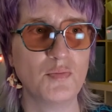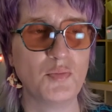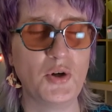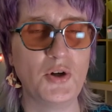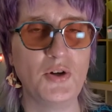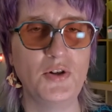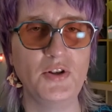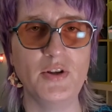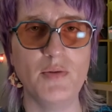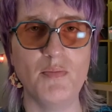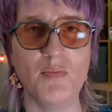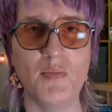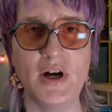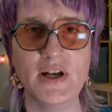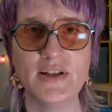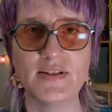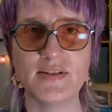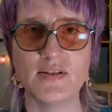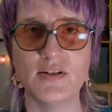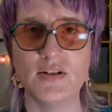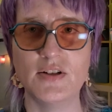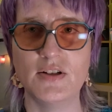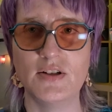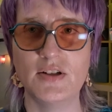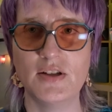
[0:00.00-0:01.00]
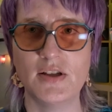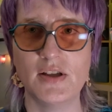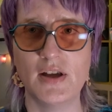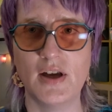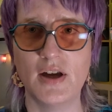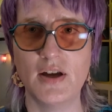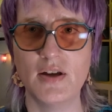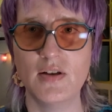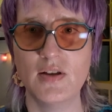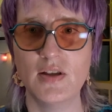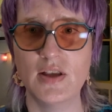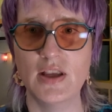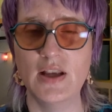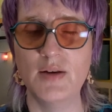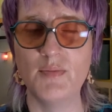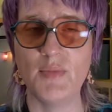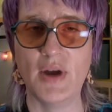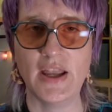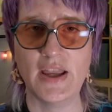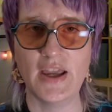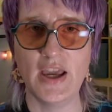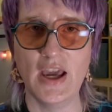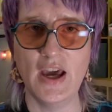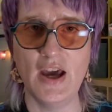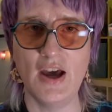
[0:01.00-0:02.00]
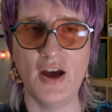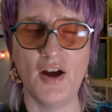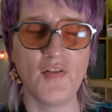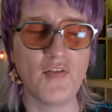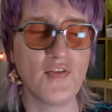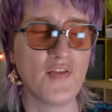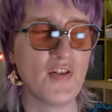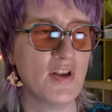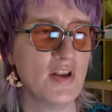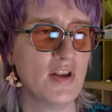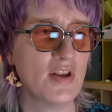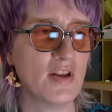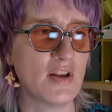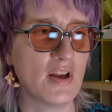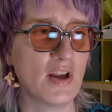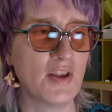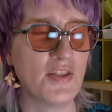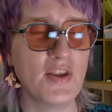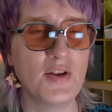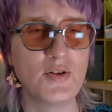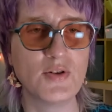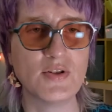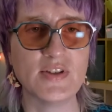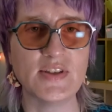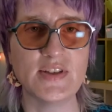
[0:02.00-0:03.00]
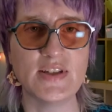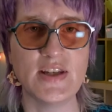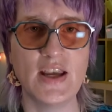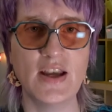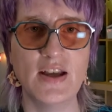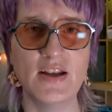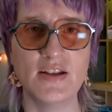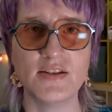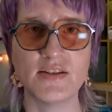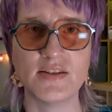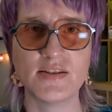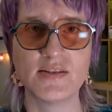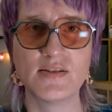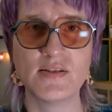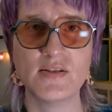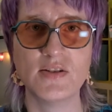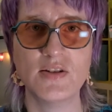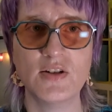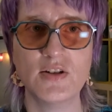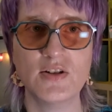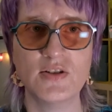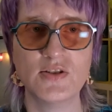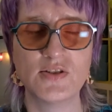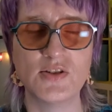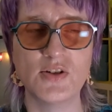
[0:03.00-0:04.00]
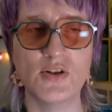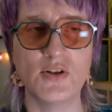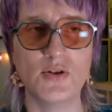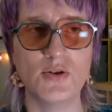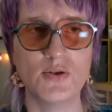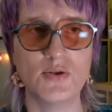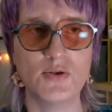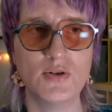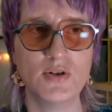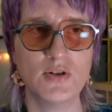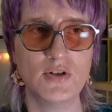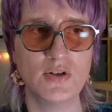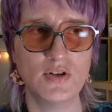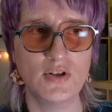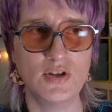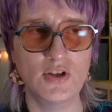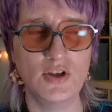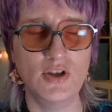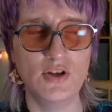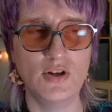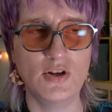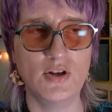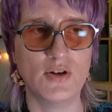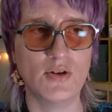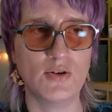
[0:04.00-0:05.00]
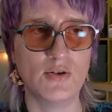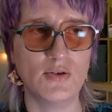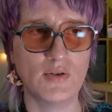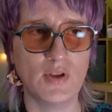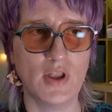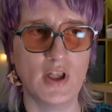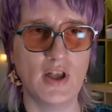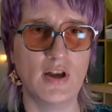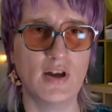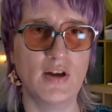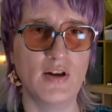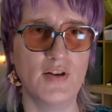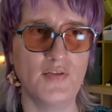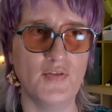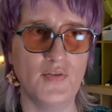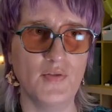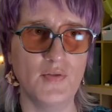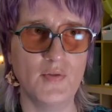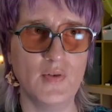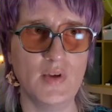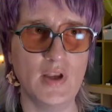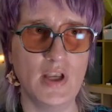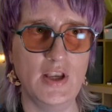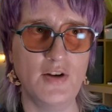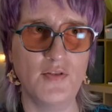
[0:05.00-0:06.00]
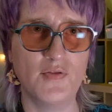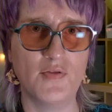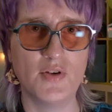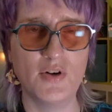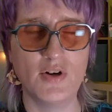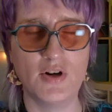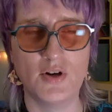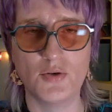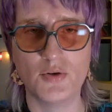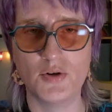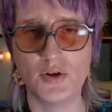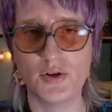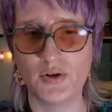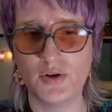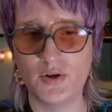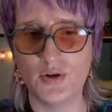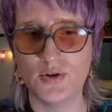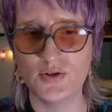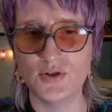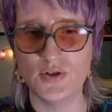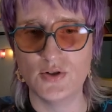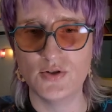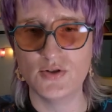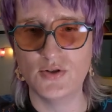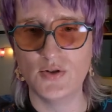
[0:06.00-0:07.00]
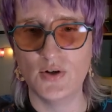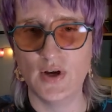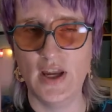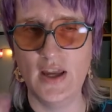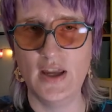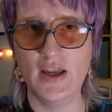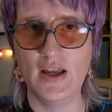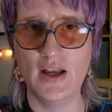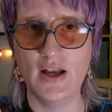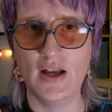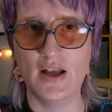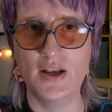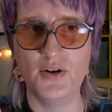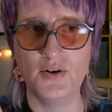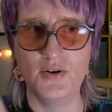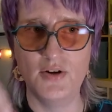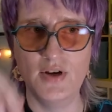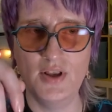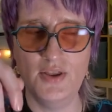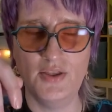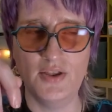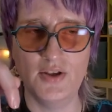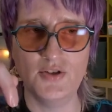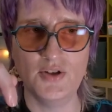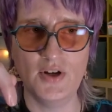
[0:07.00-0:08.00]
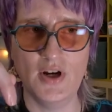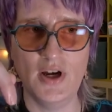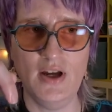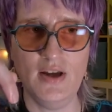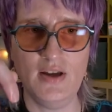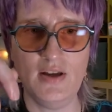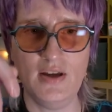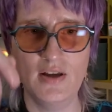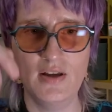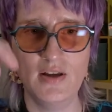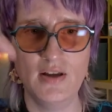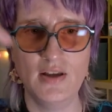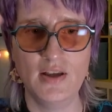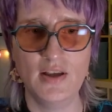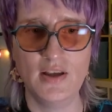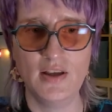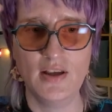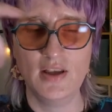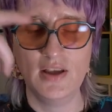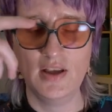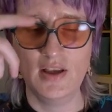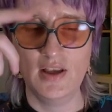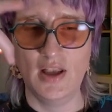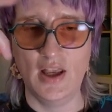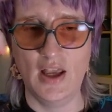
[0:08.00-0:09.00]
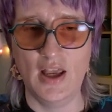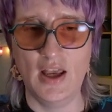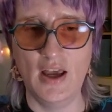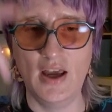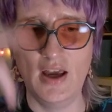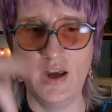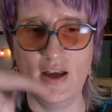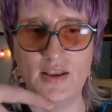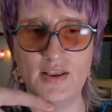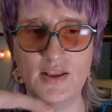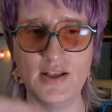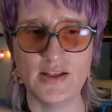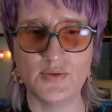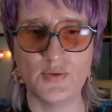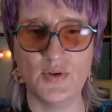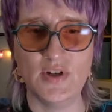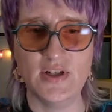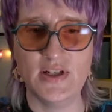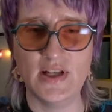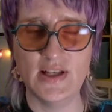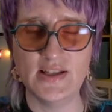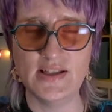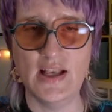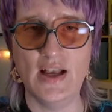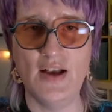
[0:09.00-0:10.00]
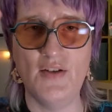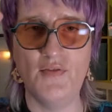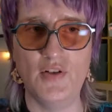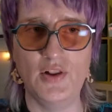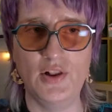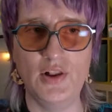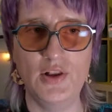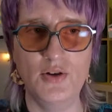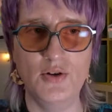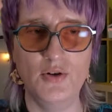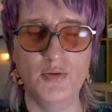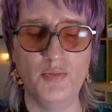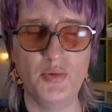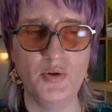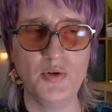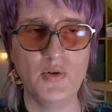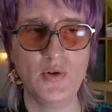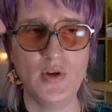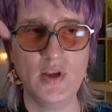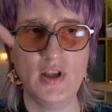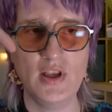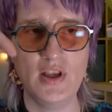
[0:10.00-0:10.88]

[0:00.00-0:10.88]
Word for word: pulled a muscle in my calf. I think it was tense. So, you know, uh, inverted roller coasters, you're hanging underneath the track. And this one does have a loop